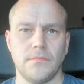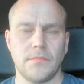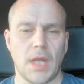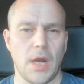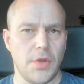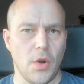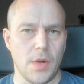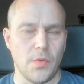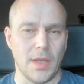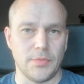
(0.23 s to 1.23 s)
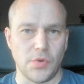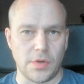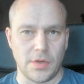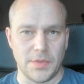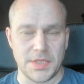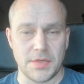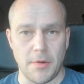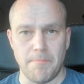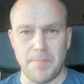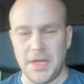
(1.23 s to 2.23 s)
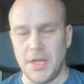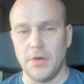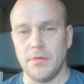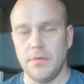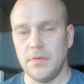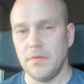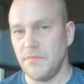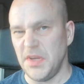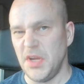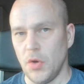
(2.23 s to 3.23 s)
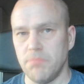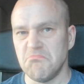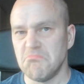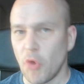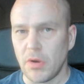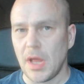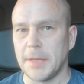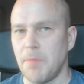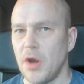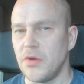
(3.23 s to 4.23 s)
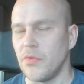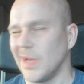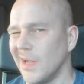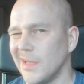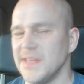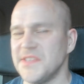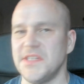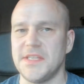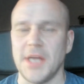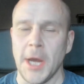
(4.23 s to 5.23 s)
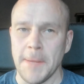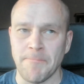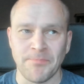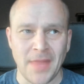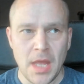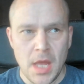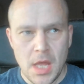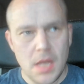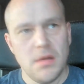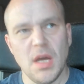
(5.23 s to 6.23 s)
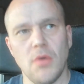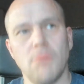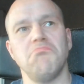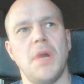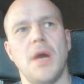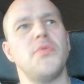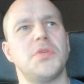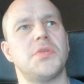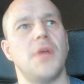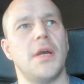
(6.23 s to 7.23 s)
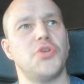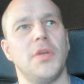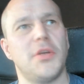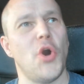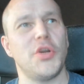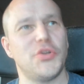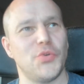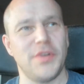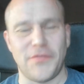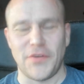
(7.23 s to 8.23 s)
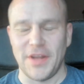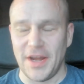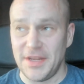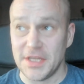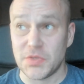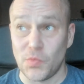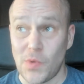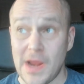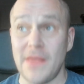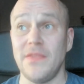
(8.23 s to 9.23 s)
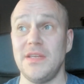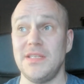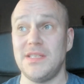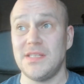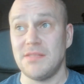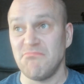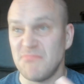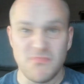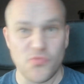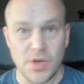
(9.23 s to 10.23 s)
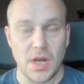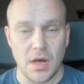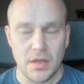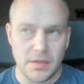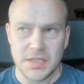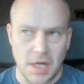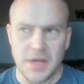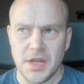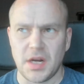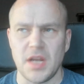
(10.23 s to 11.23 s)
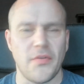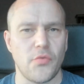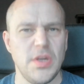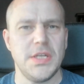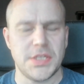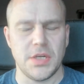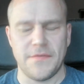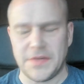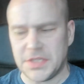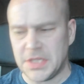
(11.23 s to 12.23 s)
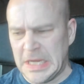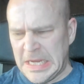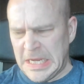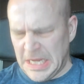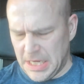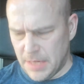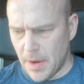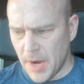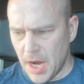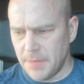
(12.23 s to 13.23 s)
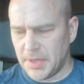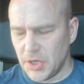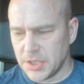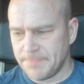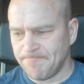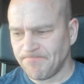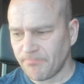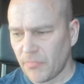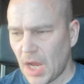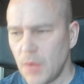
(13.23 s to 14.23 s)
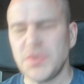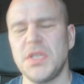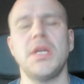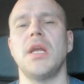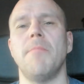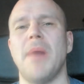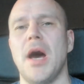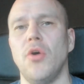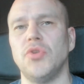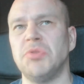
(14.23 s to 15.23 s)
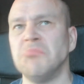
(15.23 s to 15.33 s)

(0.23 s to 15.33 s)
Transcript: Howdio and welcome to Rauta's opinion video. More like pondering, I guess, this time. Now, I was actually going through different ideas when this re, uh, this idea kind of resurfaced in my mind, because I was thinking about